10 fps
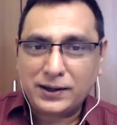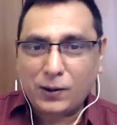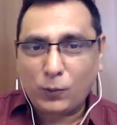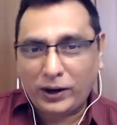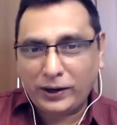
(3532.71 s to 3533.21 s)

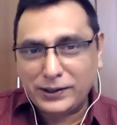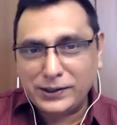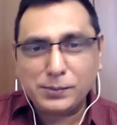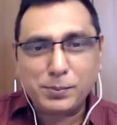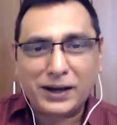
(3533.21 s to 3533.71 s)
why
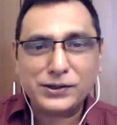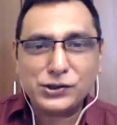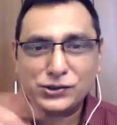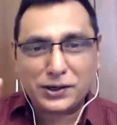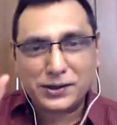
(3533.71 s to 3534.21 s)
Indian
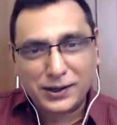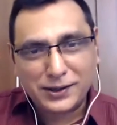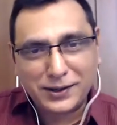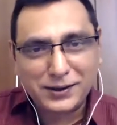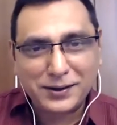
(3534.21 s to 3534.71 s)
managers are
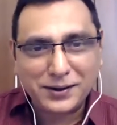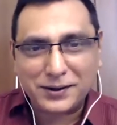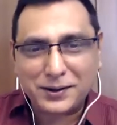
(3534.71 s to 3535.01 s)
taking